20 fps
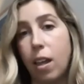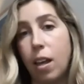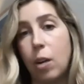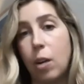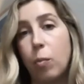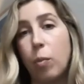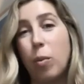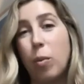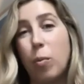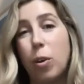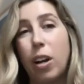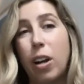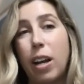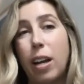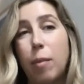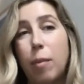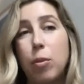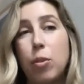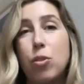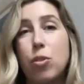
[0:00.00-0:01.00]
And we were
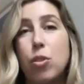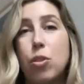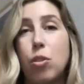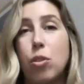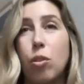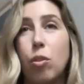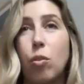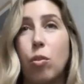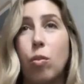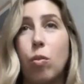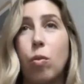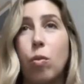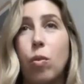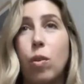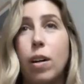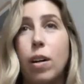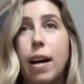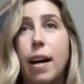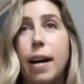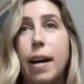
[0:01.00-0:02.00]
able to,
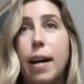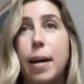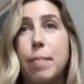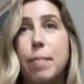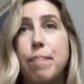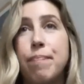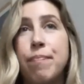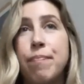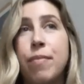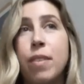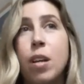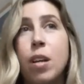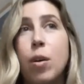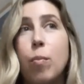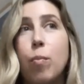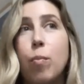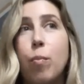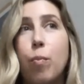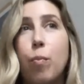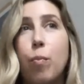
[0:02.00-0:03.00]

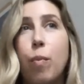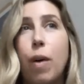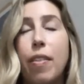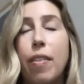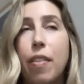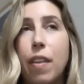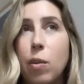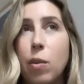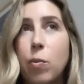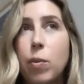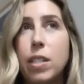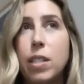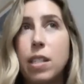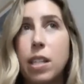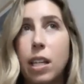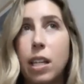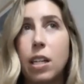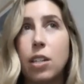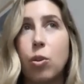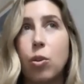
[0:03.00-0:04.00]
I think we
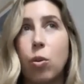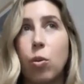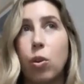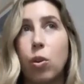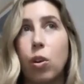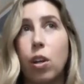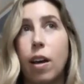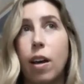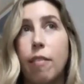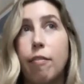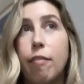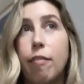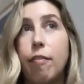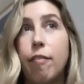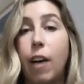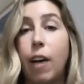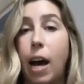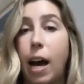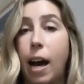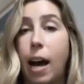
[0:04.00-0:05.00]
did a total of
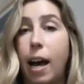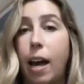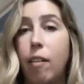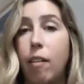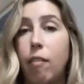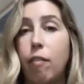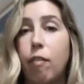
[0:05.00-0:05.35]
5